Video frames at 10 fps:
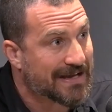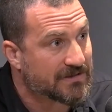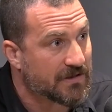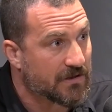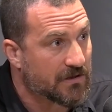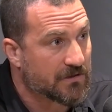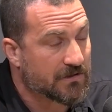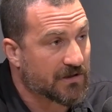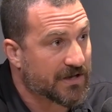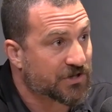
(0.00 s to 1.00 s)
that to their
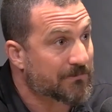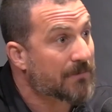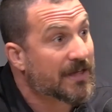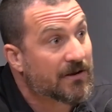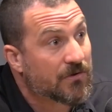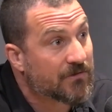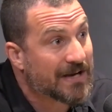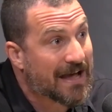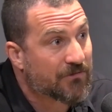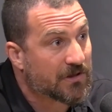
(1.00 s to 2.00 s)
clinician. Maybe they don't
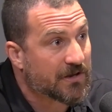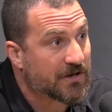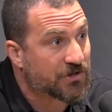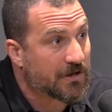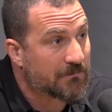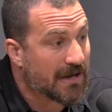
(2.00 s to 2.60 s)
even have a clinician.